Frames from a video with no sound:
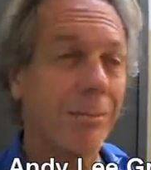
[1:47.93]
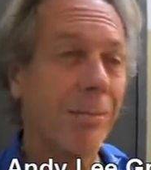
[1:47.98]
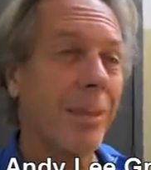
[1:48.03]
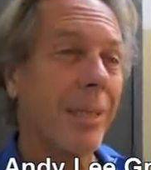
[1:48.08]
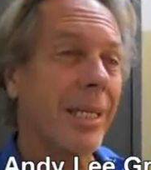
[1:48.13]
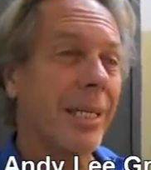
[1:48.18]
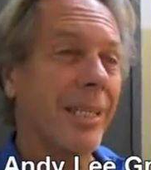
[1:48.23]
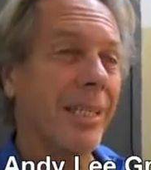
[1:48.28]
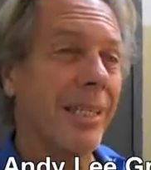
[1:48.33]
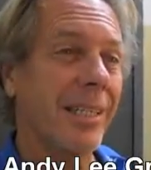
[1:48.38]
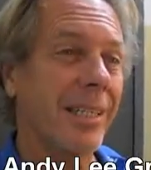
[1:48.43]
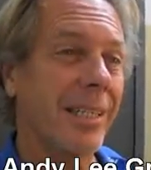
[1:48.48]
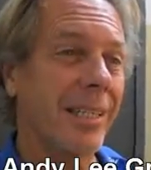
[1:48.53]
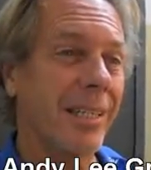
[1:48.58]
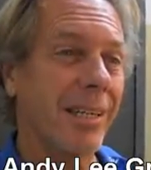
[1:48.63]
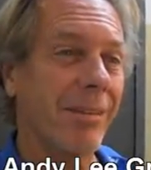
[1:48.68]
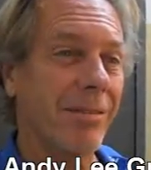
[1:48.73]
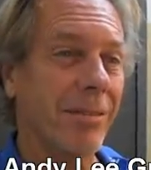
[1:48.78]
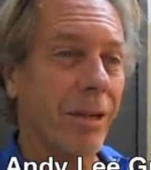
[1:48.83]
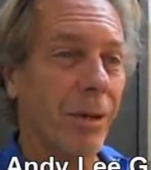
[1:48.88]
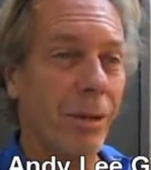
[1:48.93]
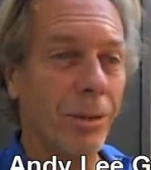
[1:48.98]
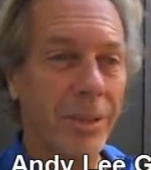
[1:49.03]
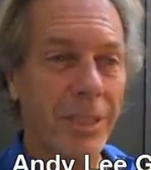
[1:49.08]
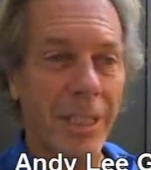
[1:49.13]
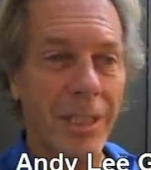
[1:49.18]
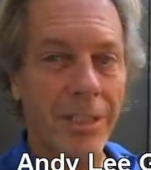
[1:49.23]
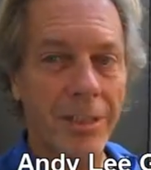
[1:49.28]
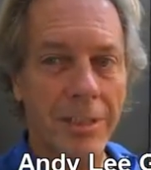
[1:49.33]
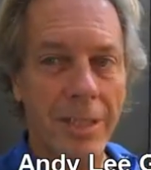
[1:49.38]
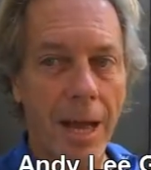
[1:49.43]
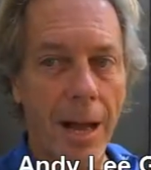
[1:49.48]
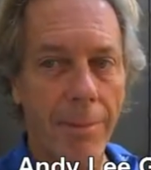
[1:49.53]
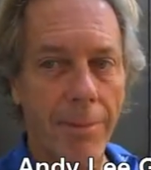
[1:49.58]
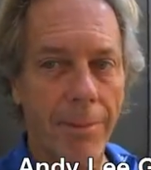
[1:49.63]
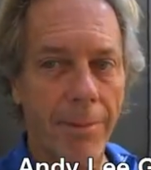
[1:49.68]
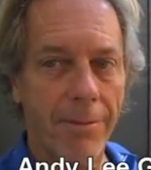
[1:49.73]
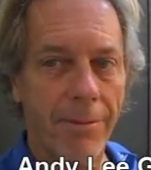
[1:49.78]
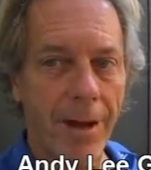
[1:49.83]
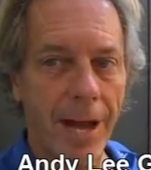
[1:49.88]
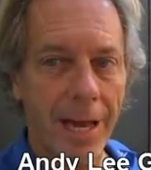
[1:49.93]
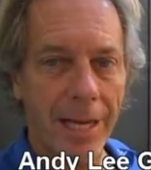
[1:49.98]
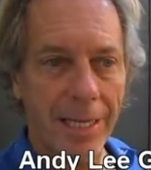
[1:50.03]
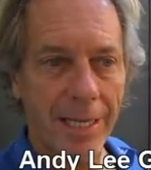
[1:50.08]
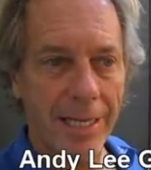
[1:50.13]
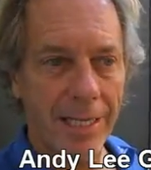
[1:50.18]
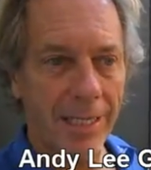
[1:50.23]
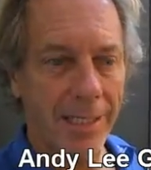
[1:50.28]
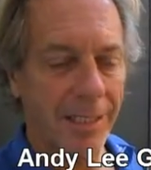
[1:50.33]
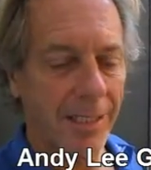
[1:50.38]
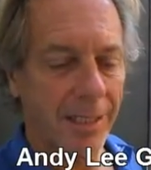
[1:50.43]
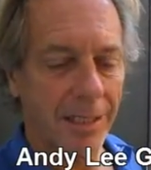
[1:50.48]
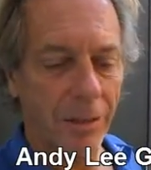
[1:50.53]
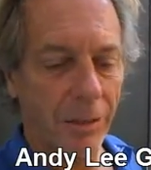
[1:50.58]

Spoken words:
But if the hotel's not providing it,